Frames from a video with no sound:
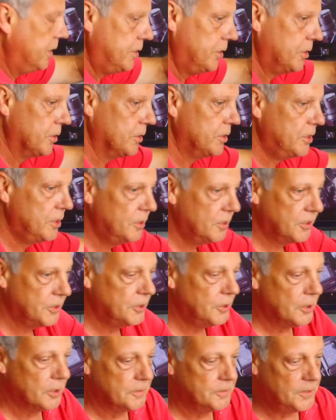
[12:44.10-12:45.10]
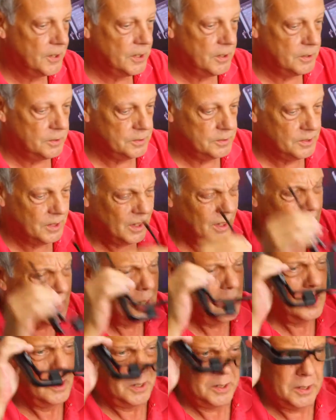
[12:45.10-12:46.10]
you're using your phone,
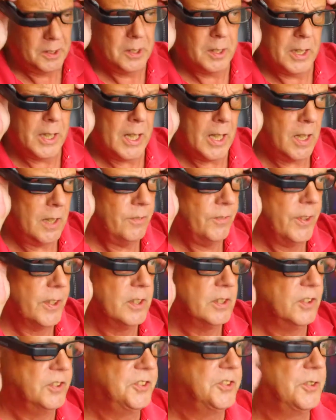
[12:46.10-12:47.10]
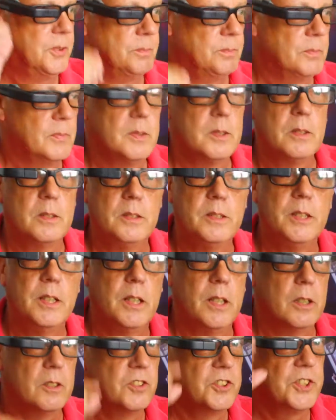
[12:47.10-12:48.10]
you can have this,
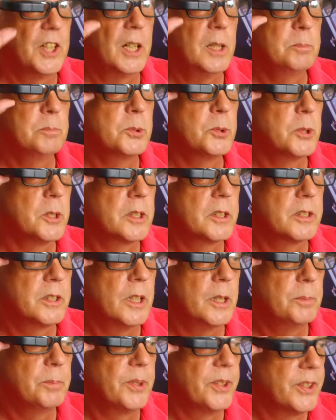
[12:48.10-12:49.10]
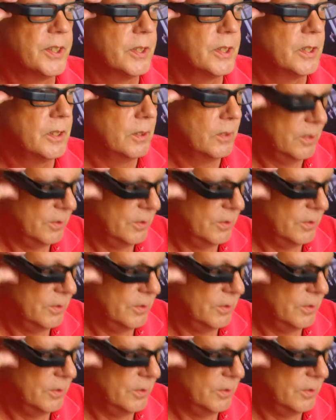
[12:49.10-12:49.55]
cyborg type of thing